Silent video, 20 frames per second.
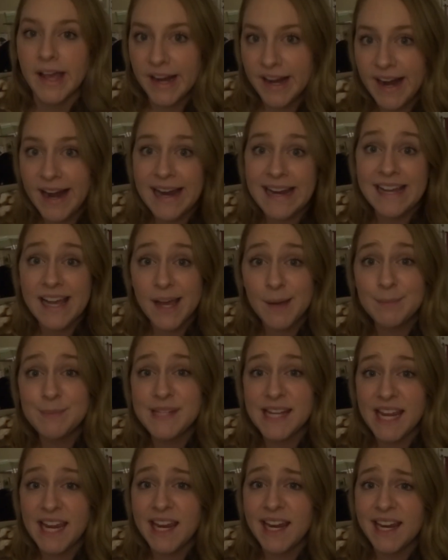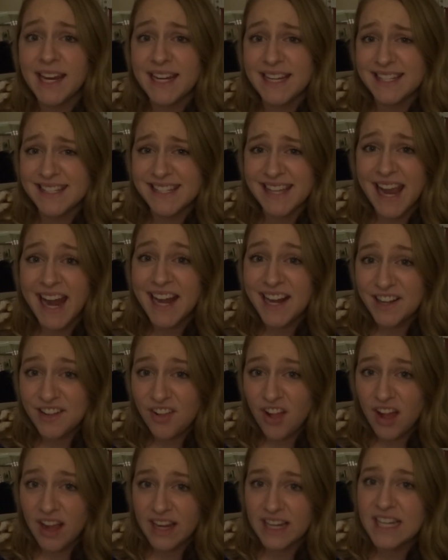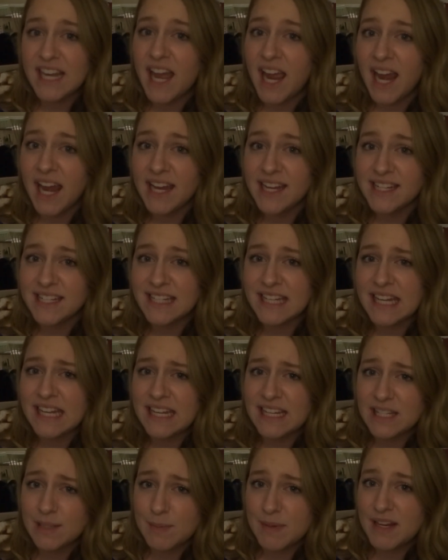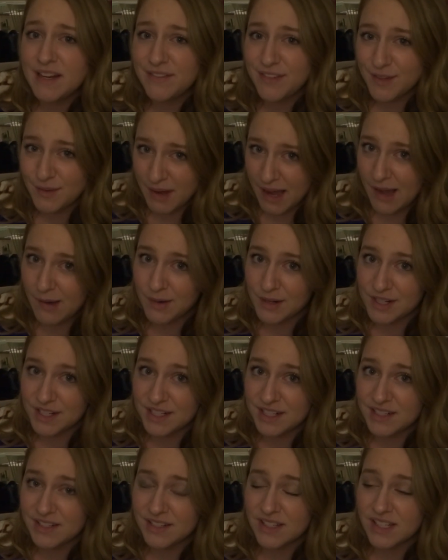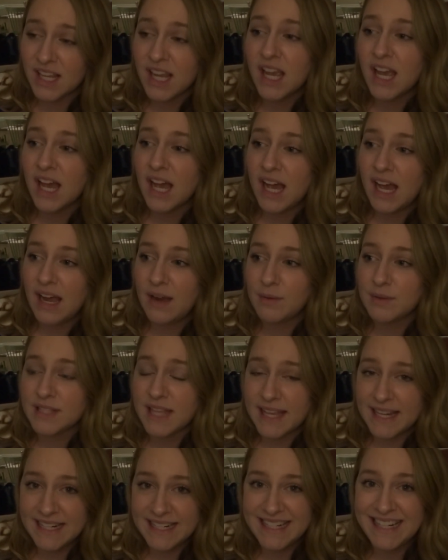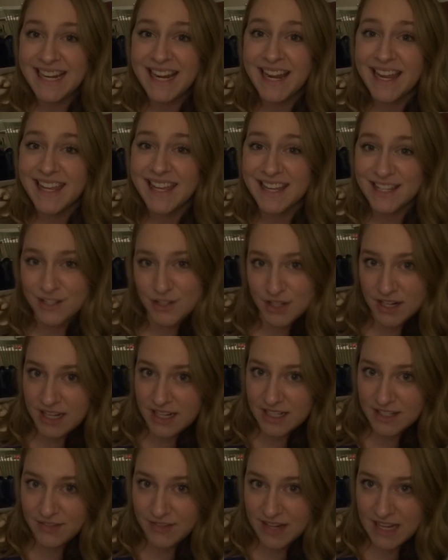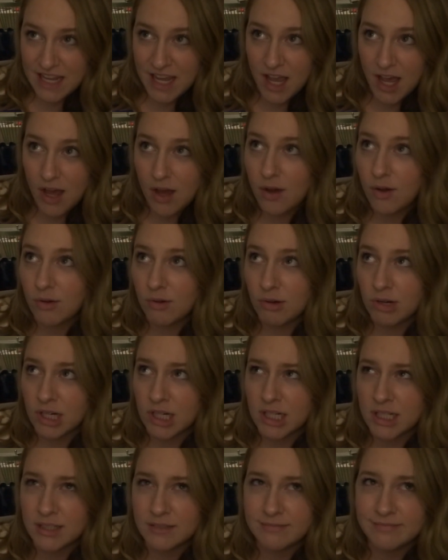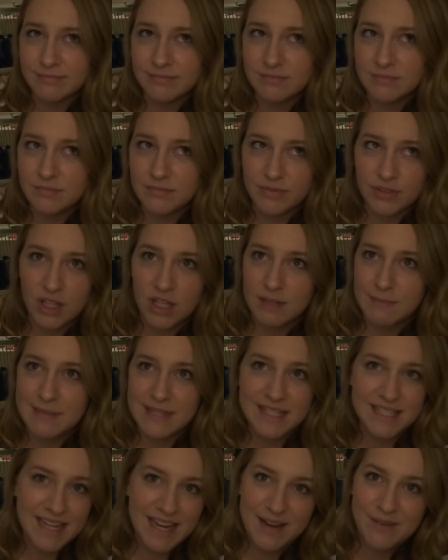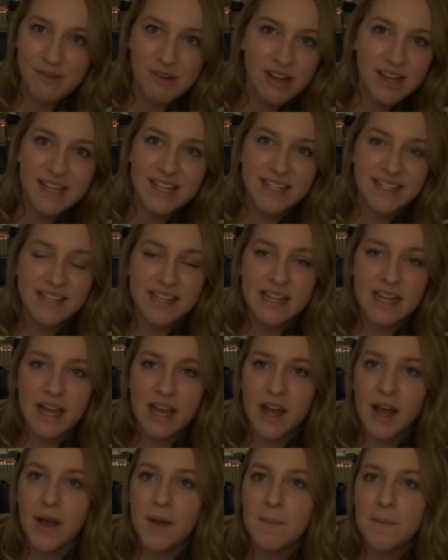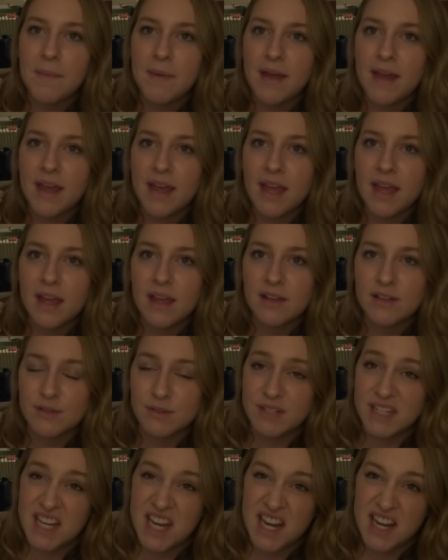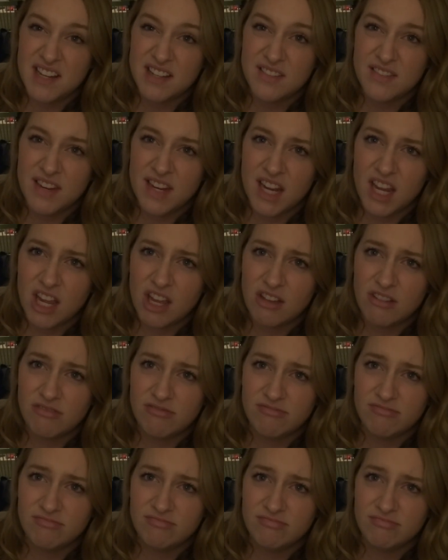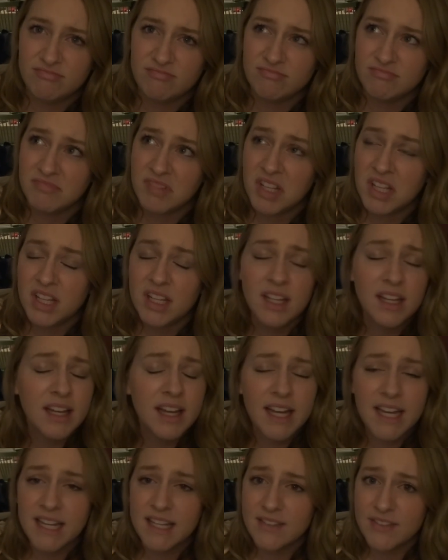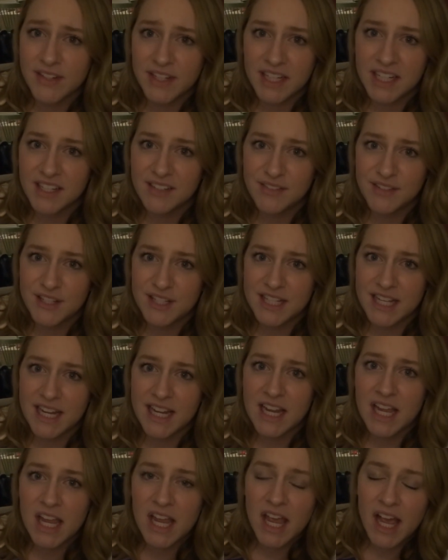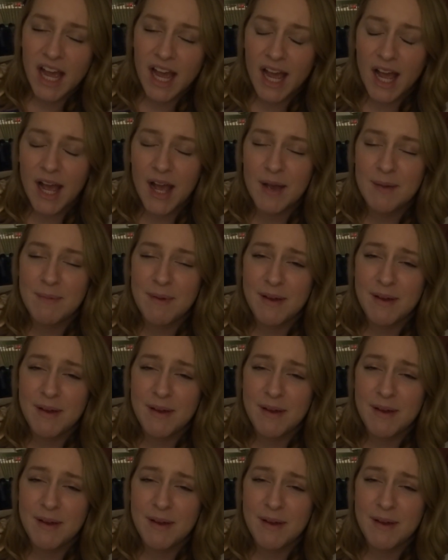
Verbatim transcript: All right, update. It's eight o'clock at night. It's been a few hours. I was editing yesterday's video, or Vlogmas day one, um, so today's video, it's very confusing. Um,